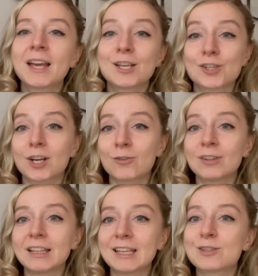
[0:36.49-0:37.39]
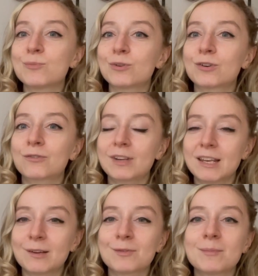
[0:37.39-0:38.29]
and check out the link to book a
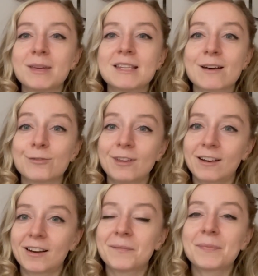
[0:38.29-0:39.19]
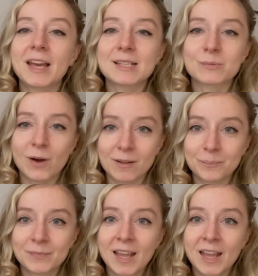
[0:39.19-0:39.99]
reading with me down there as well.